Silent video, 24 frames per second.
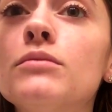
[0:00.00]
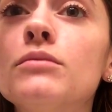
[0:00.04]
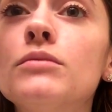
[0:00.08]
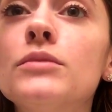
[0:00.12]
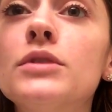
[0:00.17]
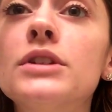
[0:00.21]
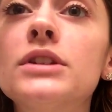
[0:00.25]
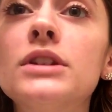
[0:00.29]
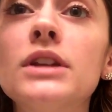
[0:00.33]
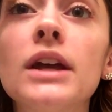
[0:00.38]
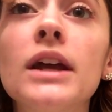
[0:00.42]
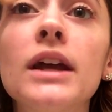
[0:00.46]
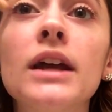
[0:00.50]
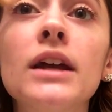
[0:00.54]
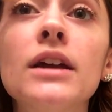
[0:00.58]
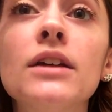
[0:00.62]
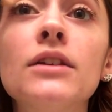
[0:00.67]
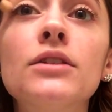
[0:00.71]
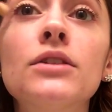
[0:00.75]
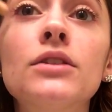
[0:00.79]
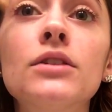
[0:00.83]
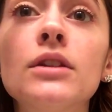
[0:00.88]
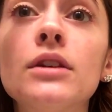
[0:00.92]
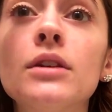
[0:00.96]

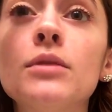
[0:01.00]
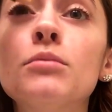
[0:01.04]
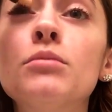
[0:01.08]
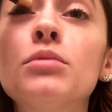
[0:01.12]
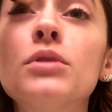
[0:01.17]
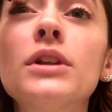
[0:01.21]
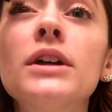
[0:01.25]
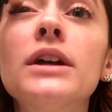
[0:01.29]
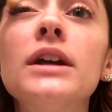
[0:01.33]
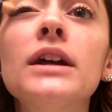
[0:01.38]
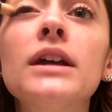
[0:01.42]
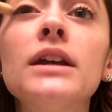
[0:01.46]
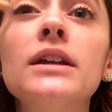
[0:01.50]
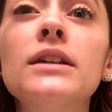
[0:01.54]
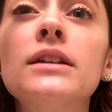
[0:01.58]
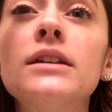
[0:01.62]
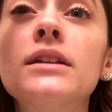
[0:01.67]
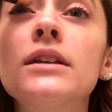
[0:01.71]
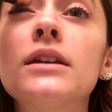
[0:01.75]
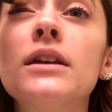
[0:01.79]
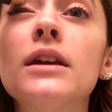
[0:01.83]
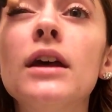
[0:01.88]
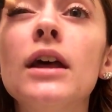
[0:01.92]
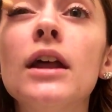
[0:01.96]
stays in
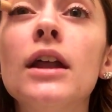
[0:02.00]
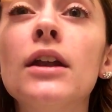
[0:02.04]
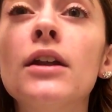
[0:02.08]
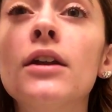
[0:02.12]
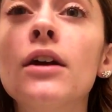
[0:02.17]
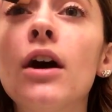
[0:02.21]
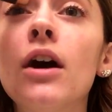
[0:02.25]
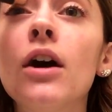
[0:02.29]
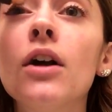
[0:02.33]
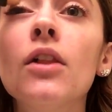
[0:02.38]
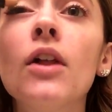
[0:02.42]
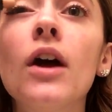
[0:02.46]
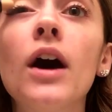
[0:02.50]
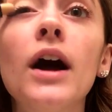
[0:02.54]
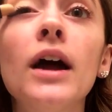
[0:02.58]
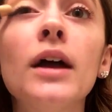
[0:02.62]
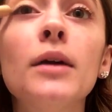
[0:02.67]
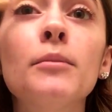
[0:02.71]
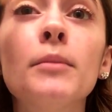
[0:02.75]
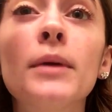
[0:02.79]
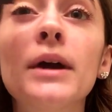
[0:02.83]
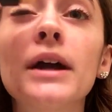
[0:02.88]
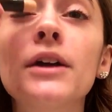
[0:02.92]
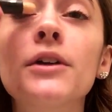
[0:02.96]
place, and a lot
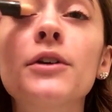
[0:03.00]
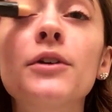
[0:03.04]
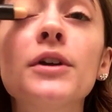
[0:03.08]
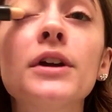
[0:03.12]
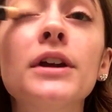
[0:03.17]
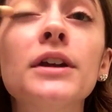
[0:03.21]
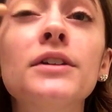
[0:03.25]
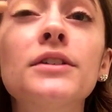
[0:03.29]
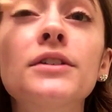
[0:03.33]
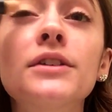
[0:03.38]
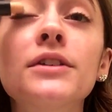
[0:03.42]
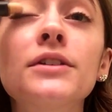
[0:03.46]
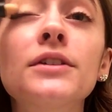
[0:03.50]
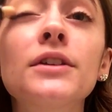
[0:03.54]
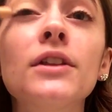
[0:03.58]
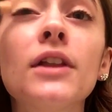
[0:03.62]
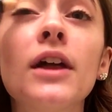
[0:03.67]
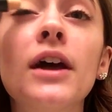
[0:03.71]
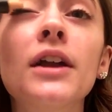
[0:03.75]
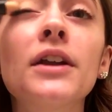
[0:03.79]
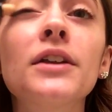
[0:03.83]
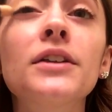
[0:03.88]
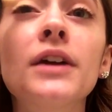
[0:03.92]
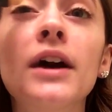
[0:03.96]
in my crease, because a
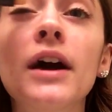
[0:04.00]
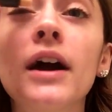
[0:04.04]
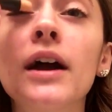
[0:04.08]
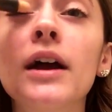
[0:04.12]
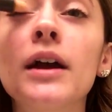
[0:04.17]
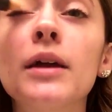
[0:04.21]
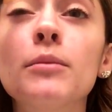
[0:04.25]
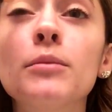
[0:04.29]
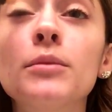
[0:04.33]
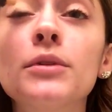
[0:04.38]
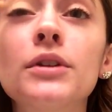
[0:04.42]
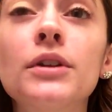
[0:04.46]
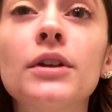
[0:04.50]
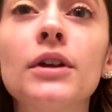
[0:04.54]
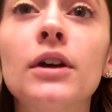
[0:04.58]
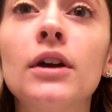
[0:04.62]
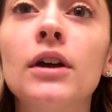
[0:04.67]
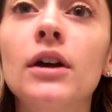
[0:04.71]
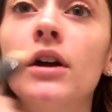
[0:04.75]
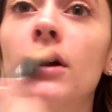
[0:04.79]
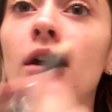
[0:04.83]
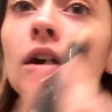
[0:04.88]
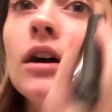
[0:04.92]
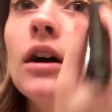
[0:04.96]
lot of times
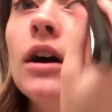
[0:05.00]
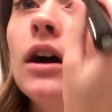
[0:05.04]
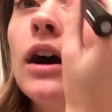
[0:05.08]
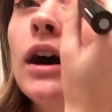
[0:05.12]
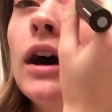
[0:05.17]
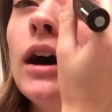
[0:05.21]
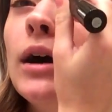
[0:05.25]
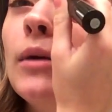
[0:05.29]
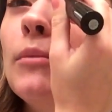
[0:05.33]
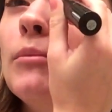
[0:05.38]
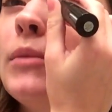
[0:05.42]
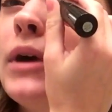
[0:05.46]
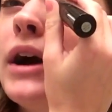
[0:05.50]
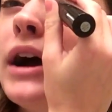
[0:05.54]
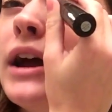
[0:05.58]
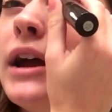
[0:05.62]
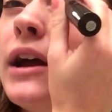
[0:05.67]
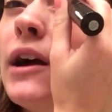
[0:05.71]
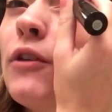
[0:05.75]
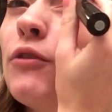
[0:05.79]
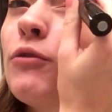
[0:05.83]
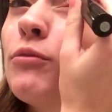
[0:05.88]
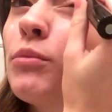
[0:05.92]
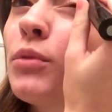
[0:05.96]
I
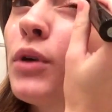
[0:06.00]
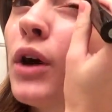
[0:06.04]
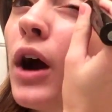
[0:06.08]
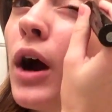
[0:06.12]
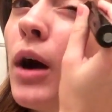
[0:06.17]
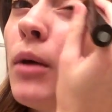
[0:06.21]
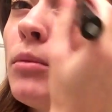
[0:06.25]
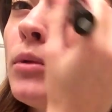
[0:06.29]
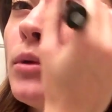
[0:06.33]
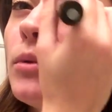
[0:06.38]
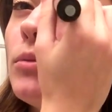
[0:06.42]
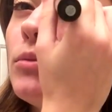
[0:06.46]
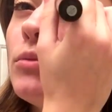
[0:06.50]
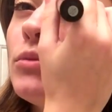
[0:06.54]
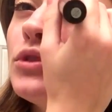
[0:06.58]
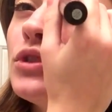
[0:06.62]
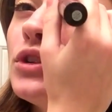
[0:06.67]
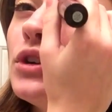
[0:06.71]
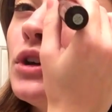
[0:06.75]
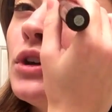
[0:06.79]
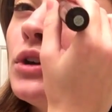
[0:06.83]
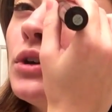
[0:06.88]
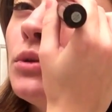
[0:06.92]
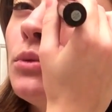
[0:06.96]
have problems
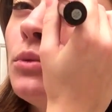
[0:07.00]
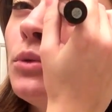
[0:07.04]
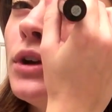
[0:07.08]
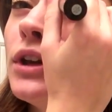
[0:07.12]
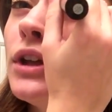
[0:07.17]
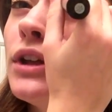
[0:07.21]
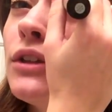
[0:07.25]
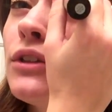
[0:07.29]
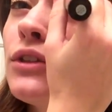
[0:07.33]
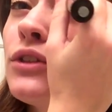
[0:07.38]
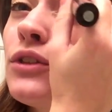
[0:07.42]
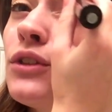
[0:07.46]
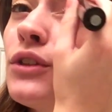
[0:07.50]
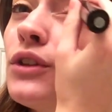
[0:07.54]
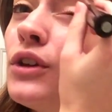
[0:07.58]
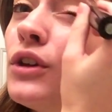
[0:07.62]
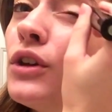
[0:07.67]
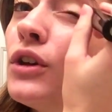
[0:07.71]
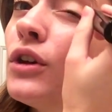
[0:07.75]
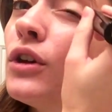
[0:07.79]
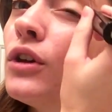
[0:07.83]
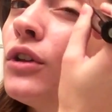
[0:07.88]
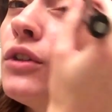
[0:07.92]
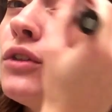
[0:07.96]
with
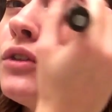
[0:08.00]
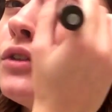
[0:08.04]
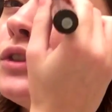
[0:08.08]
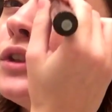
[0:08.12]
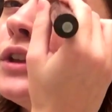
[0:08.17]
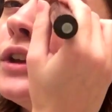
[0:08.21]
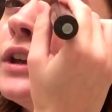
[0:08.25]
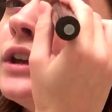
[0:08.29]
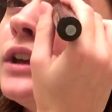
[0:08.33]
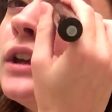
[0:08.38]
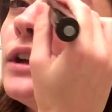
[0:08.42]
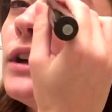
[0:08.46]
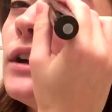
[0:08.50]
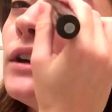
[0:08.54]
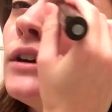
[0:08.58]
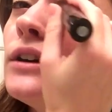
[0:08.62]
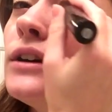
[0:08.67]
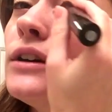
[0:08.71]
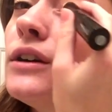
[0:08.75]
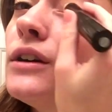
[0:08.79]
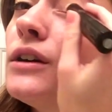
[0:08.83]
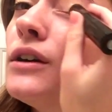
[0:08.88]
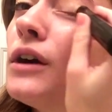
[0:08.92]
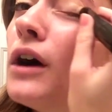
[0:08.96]
the
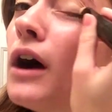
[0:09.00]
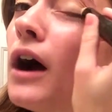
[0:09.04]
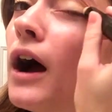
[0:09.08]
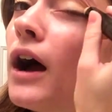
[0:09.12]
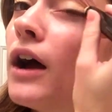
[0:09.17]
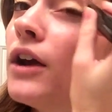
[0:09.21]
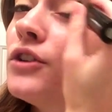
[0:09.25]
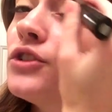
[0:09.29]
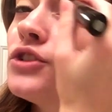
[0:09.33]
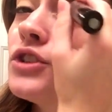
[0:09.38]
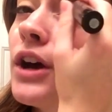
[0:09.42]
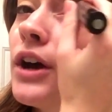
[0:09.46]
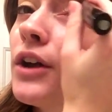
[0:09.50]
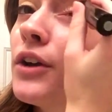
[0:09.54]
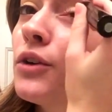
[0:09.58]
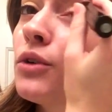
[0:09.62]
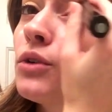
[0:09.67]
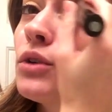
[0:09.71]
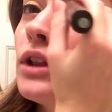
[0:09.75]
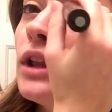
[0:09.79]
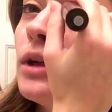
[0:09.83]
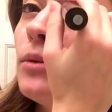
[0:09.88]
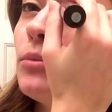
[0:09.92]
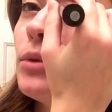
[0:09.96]
eyeshadow
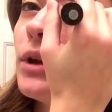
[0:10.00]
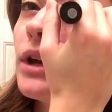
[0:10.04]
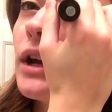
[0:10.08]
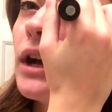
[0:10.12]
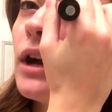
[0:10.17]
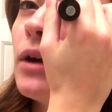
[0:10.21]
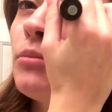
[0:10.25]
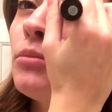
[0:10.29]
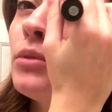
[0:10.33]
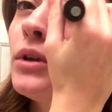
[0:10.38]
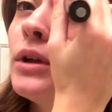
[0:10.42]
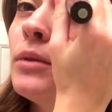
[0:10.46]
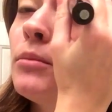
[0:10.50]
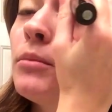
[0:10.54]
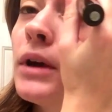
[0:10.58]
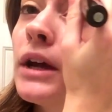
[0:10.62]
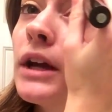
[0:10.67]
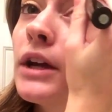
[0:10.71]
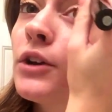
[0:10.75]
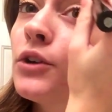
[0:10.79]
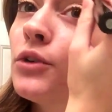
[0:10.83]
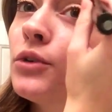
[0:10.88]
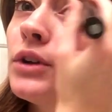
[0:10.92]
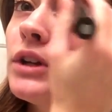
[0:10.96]
clumping up in
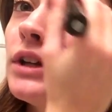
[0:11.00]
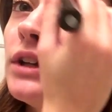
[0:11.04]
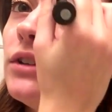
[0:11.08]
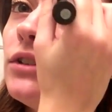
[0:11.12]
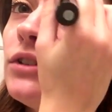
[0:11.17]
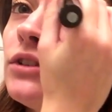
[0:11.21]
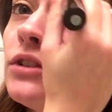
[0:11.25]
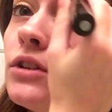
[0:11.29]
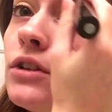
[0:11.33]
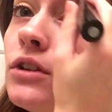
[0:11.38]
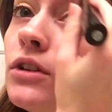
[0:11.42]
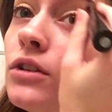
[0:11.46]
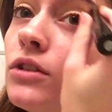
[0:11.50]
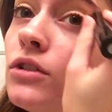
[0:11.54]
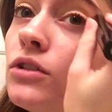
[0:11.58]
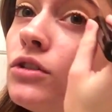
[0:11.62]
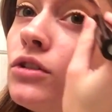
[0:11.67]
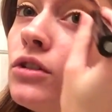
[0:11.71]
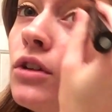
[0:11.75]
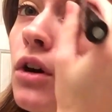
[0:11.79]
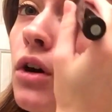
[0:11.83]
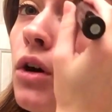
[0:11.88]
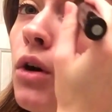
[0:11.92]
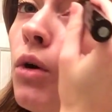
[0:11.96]
my crease,
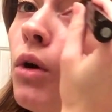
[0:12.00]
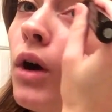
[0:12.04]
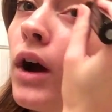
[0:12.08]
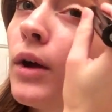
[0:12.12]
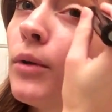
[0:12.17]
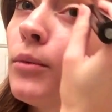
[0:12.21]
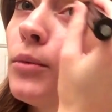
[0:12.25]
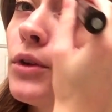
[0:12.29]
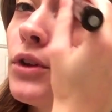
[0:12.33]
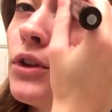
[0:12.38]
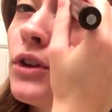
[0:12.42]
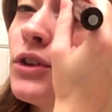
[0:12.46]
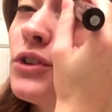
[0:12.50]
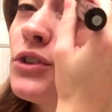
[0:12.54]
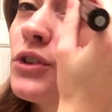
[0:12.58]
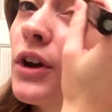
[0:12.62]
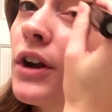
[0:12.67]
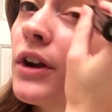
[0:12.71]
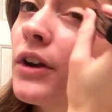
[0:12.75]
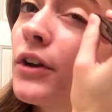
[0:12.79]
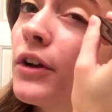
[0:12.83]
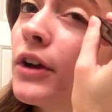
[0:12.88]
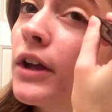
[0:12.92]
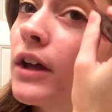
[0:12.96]
so I really
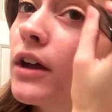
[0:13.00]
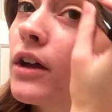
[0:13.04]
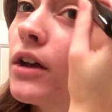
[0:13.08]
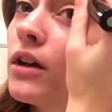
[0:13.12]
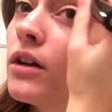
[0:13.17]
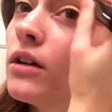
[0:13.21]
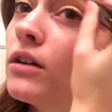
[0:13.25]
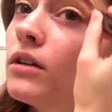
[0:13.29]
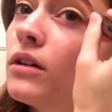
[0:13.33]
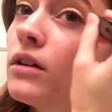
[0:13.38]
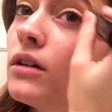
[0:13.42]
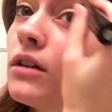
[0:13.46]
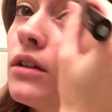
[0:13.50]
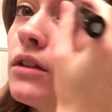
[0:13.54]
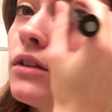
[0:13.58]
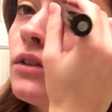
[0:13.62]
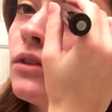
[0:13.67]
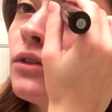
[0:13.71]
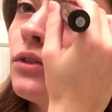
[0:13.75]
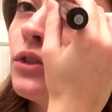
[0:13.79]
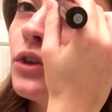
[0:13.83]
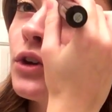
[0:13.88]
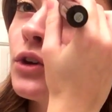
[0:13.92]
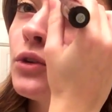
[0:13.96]
try to get
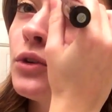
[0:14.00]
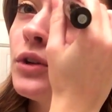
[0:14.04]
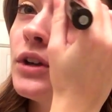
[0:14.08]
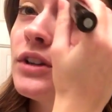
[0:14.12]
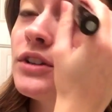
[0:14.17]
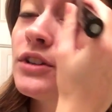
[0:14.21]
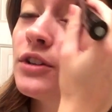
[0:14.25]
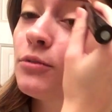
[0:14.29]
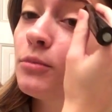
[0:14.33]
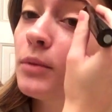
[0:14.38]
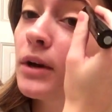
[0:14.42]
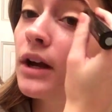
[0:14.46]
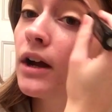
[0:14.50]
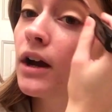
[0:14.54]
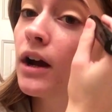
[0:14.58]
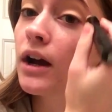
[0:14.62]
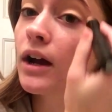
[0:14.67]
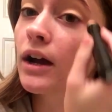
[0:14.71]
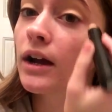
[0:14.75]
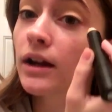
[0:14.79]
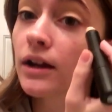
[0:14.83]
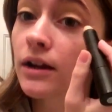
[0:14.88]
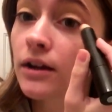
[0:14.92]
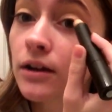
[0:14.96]
the crease of my
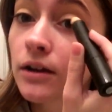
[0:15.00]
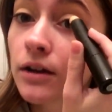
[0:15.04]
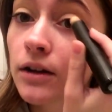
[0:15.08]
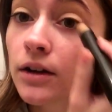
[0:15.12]
eye